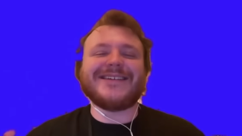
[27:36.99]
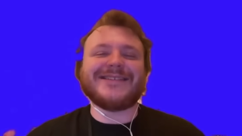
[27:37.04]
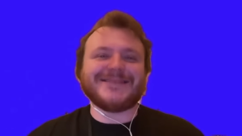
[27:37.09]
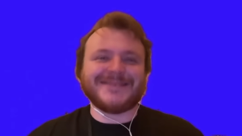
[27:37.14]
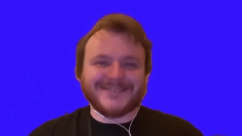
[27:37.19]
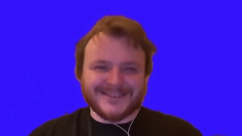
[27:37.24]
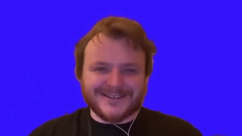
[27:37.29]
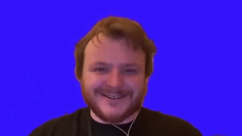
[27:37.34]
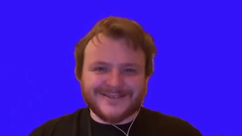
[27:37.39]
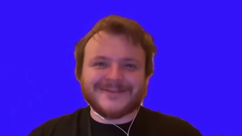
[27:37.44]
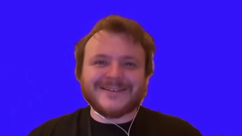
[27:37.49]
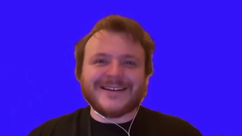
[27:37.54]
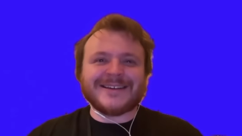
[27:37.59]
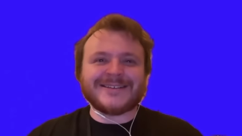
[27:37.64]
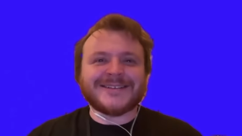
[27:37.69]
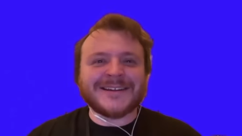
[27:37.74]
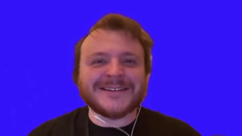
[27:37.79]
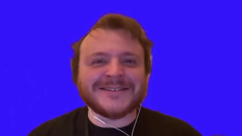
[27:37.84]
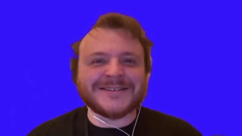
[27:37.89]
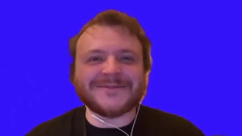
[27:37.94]
So
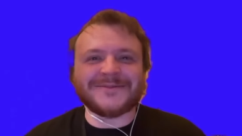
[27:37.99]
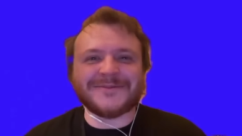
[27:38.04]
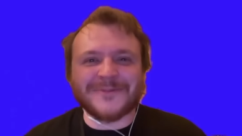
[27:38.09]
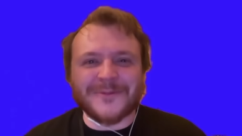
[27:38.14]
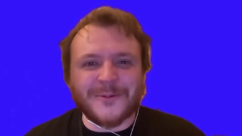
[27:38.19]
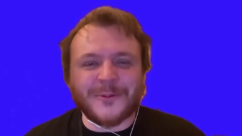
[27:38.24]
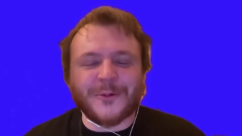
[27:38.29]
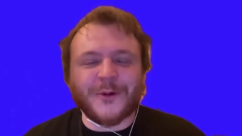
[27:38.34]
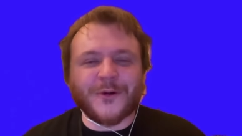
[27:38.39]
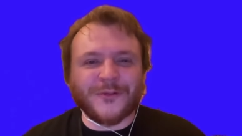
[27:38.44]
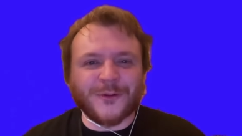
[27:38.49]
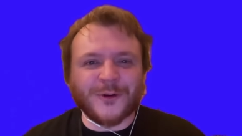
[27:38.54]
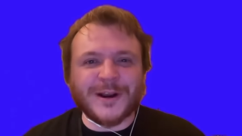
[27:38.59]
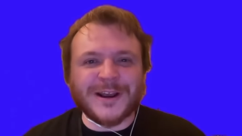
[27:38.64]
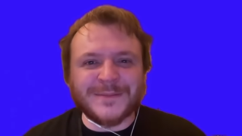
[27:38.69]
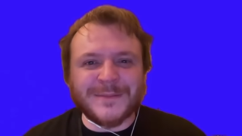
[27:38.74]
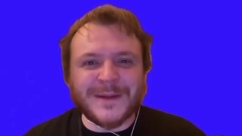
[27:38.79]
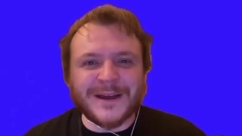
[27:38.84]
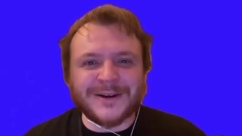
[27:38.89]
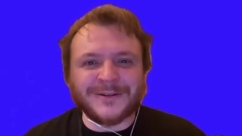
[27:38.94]
and
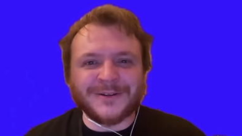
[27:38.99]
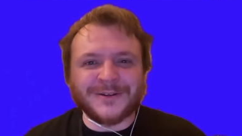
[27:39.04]
Wolverine metal,